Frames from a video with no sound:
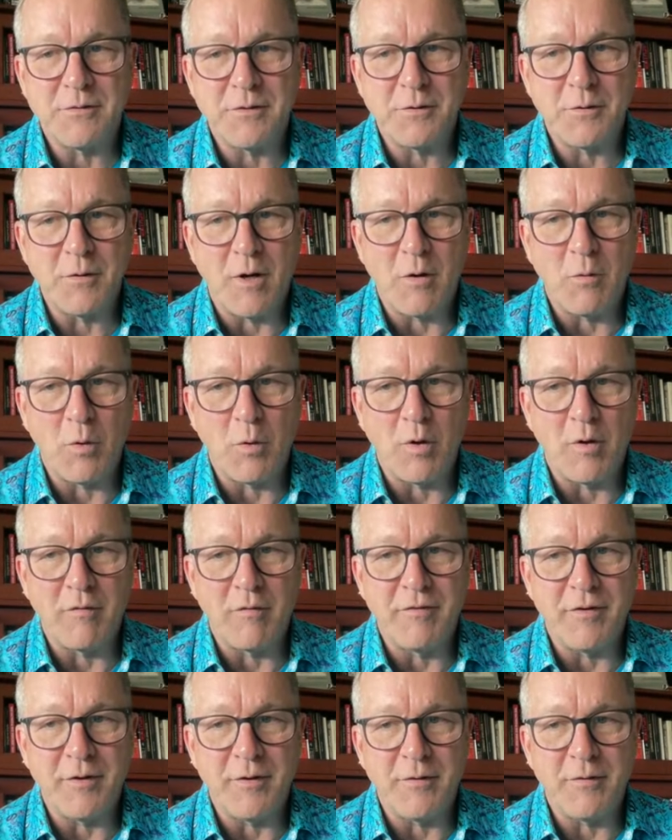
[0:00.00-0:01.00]
our
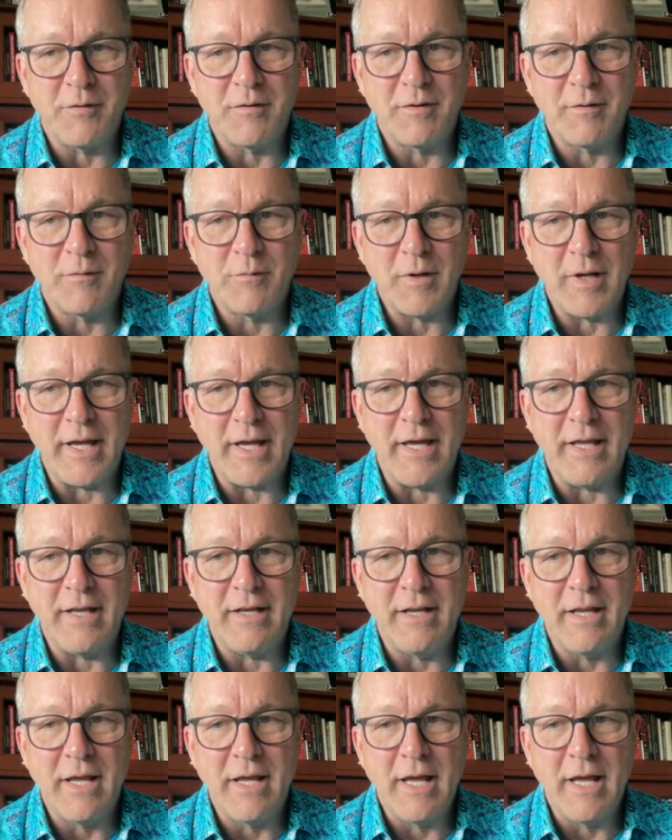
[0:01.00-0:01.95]
worldview. And